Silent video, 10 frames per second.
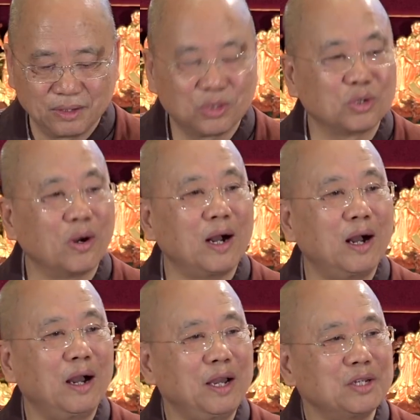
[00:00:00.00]
So your
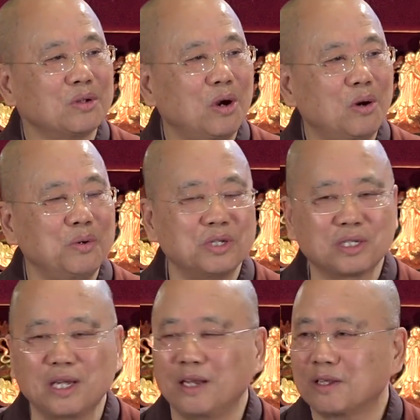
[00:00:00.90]
eyes
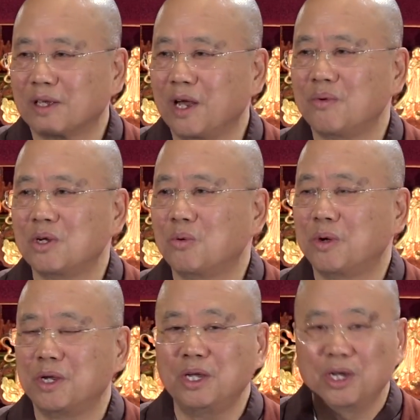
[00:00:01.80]
always get carried
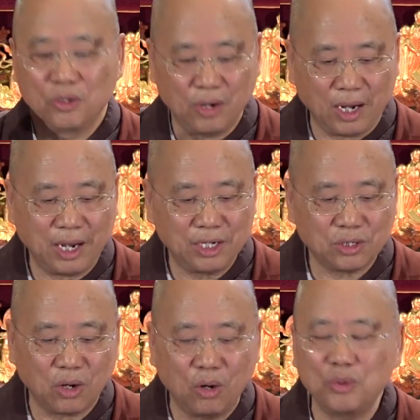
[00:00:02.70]
away, your
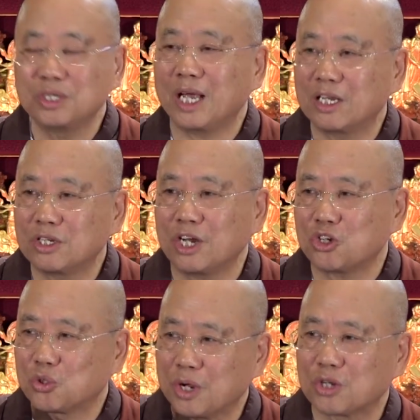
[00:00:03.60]
eyes always
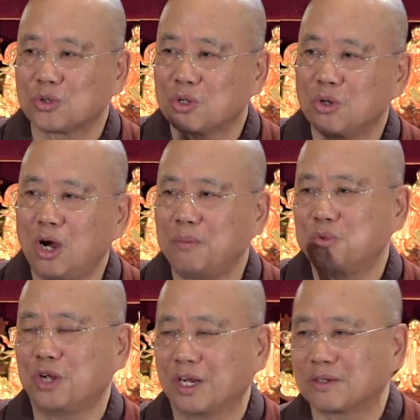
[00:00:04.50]
attach to external
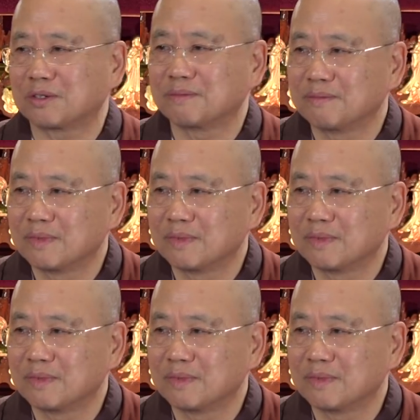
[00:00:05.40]
objects.